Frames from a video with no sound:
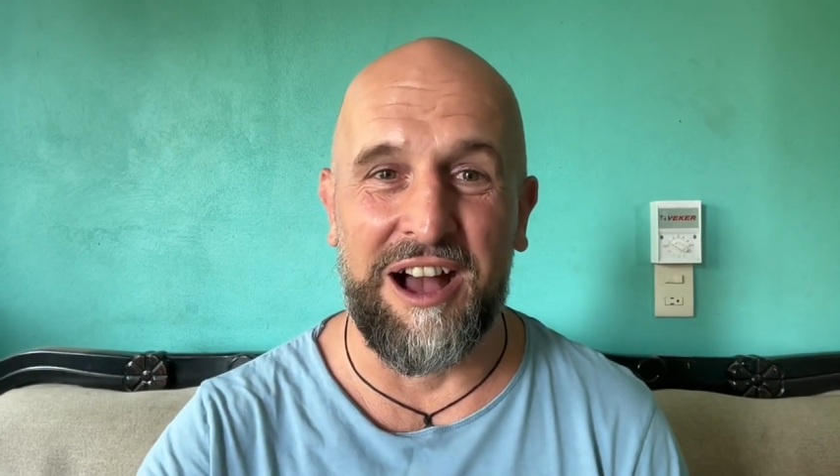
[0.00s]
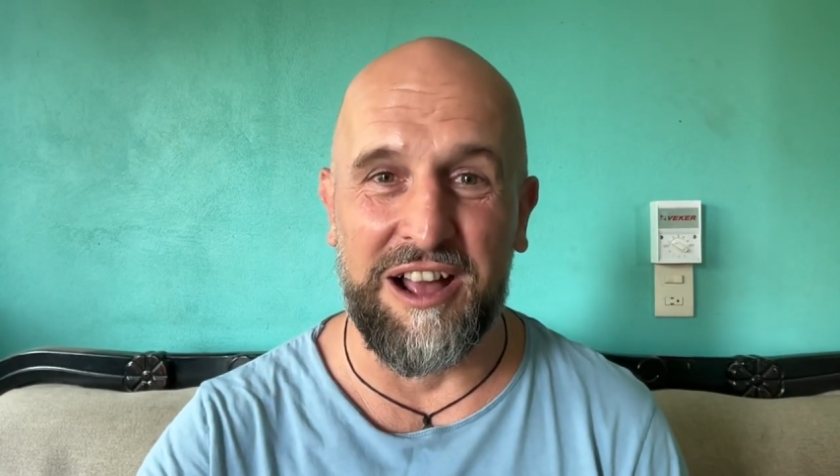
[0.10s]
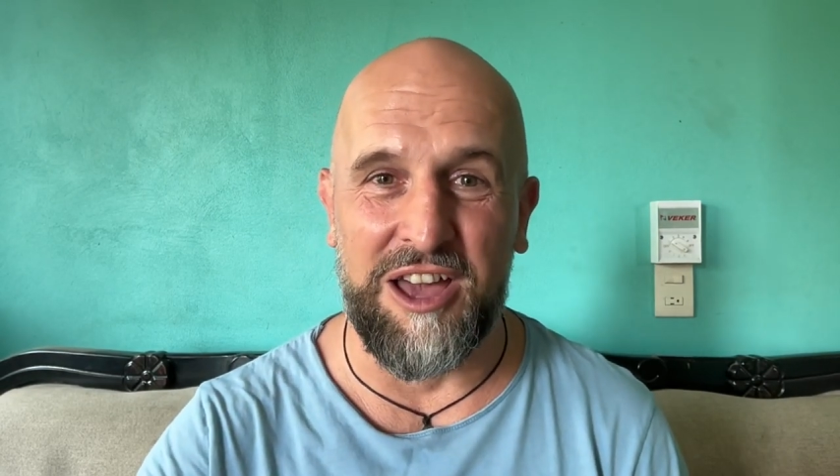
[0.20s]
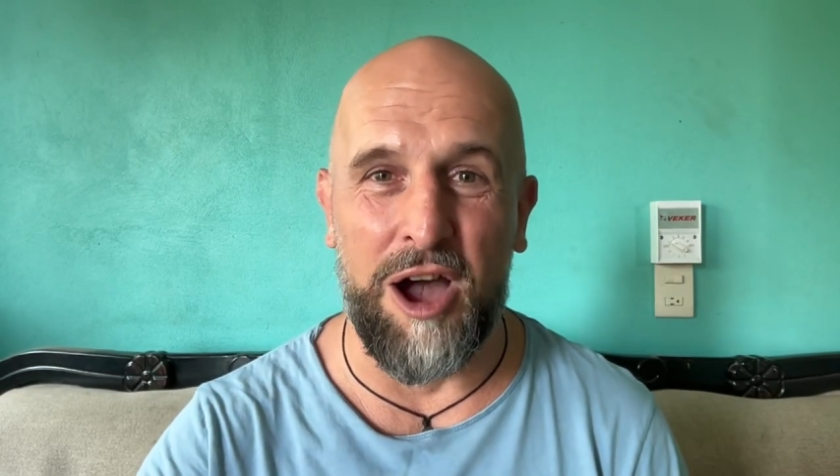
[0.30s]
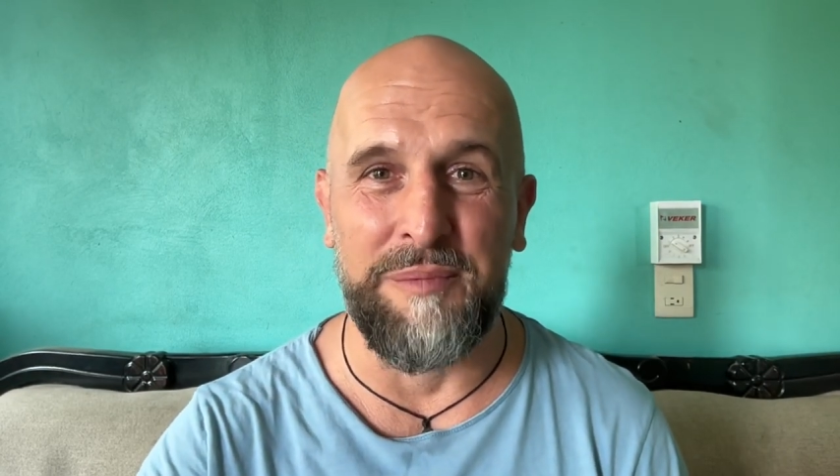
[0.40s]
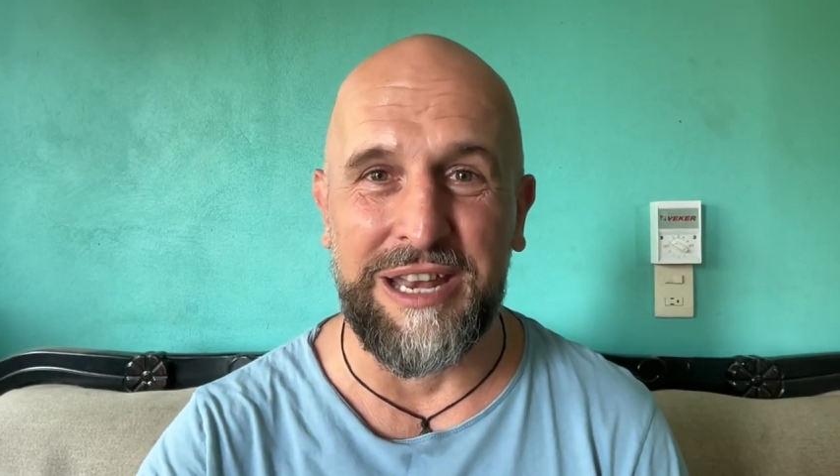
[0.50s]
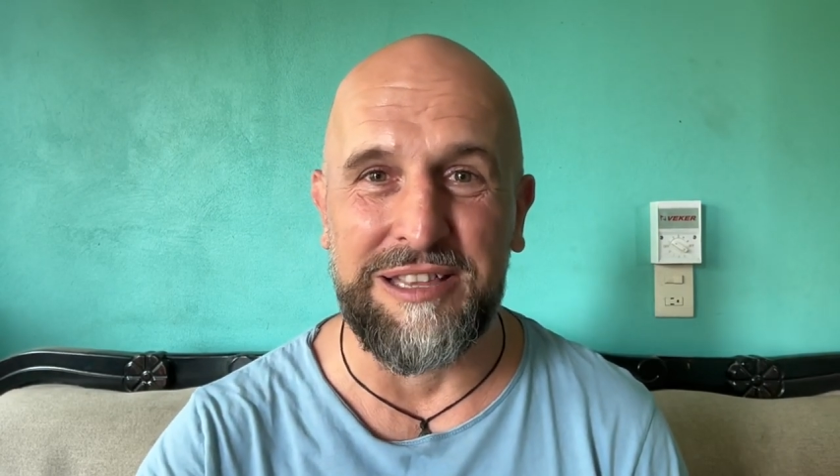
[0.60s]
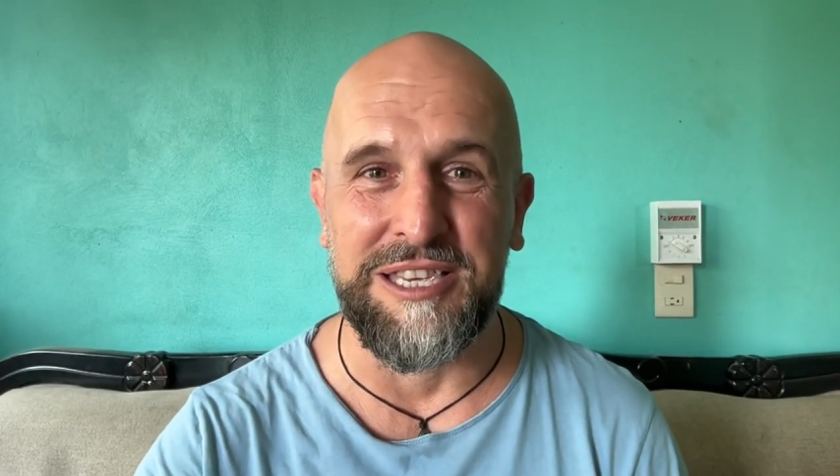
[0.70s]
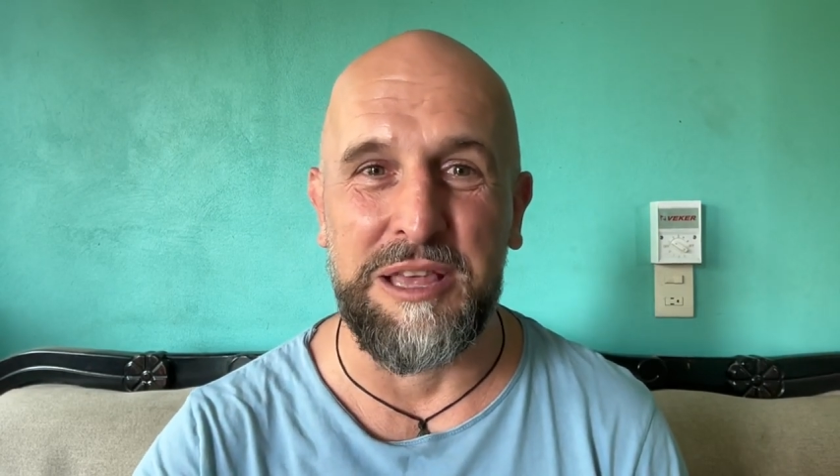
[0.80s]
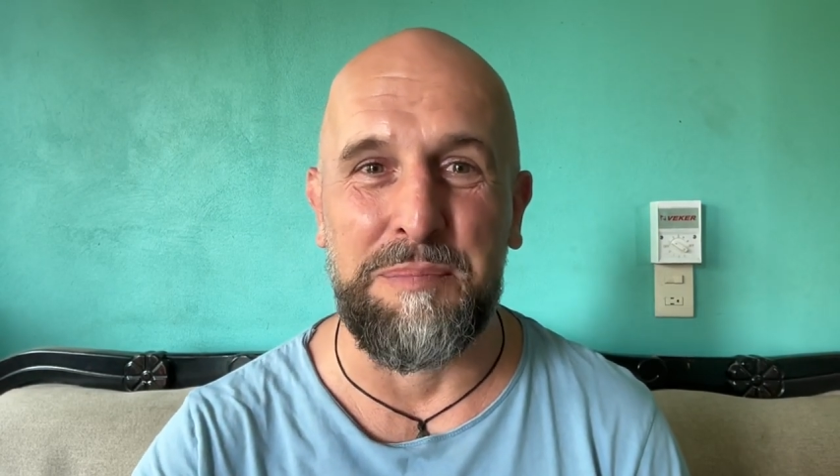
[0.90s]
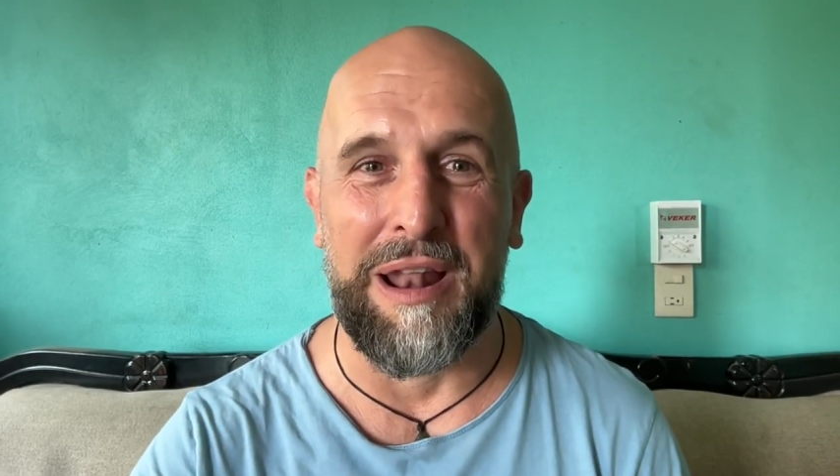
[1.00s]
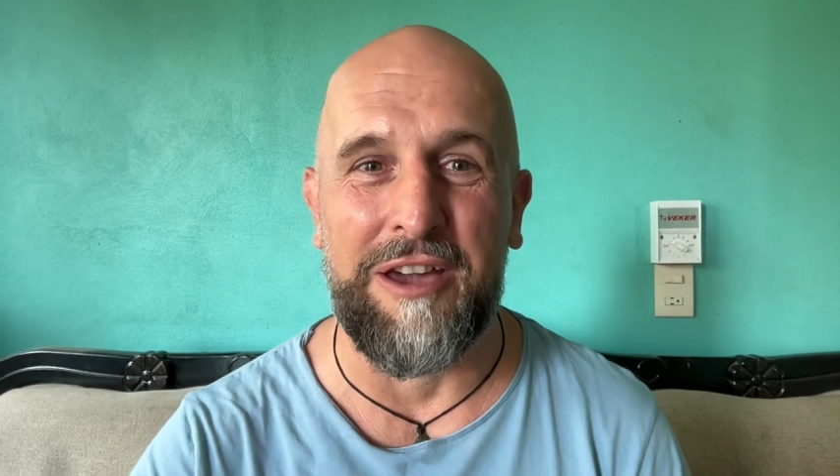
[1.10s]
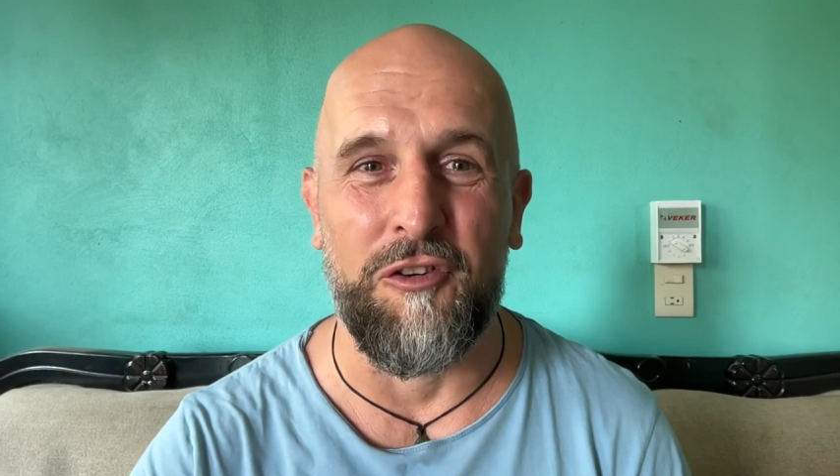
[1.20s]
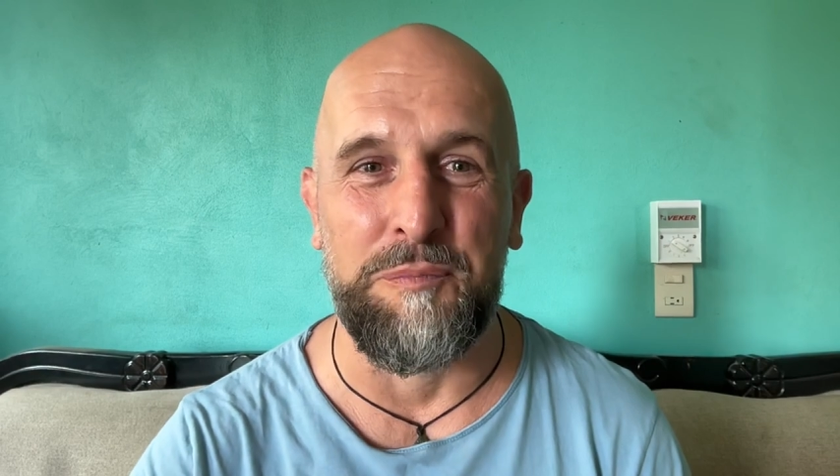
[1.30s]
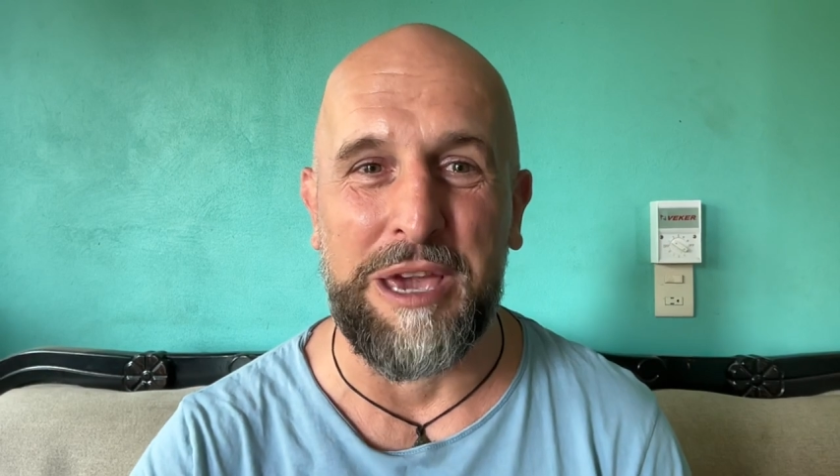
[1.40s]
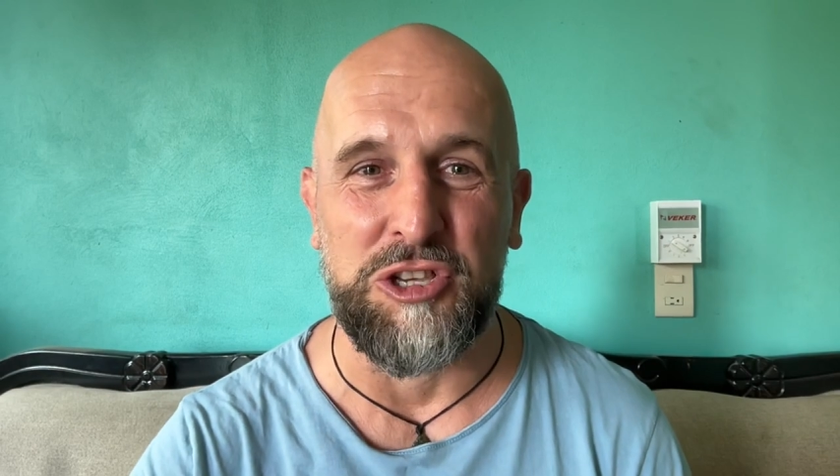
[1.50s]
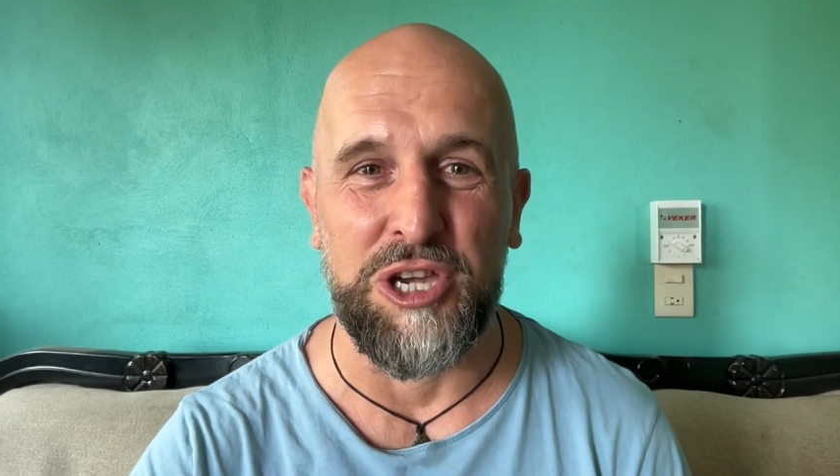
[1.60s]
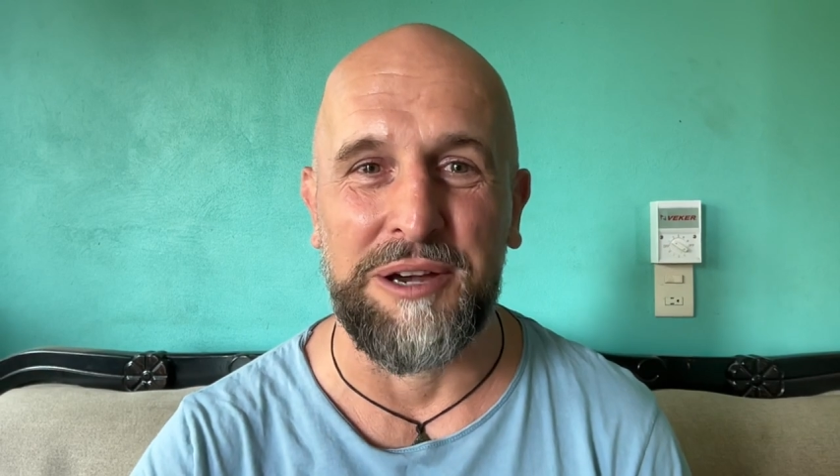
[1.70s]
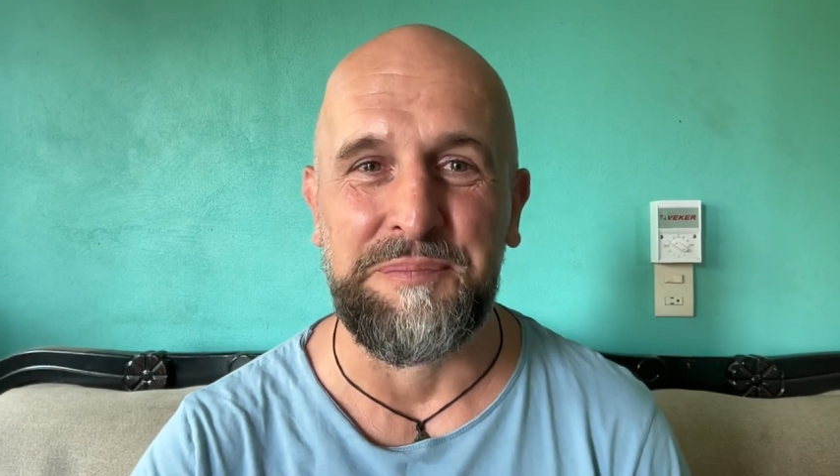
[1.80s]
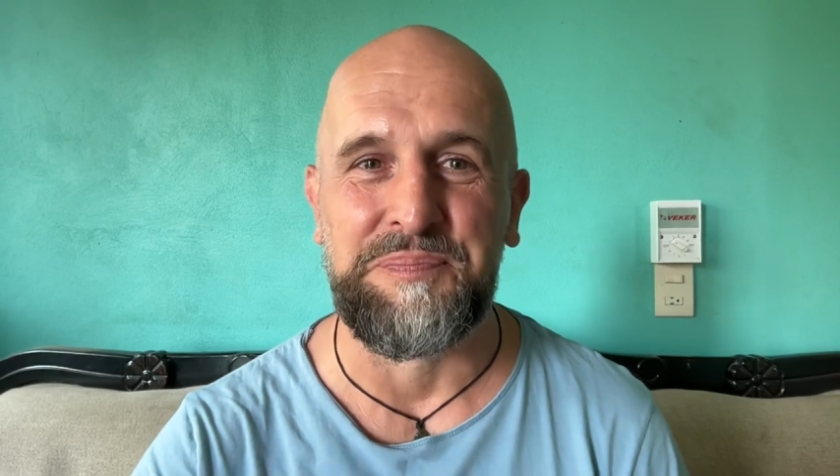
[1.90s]
are coming into the playoff
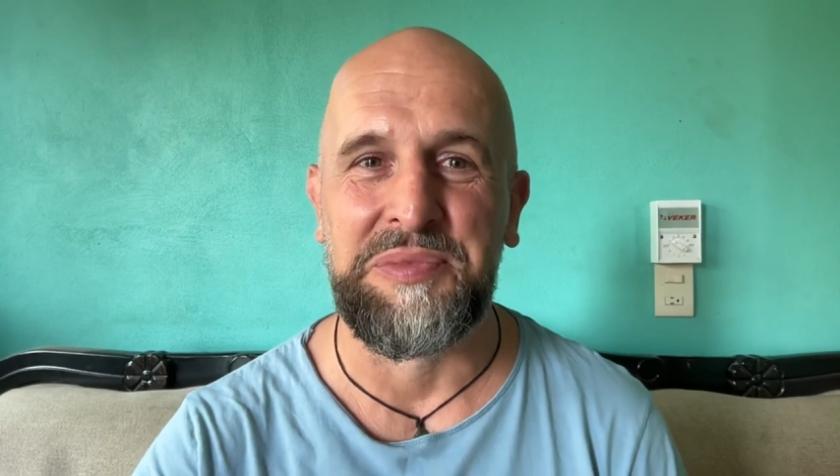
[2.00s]
picture.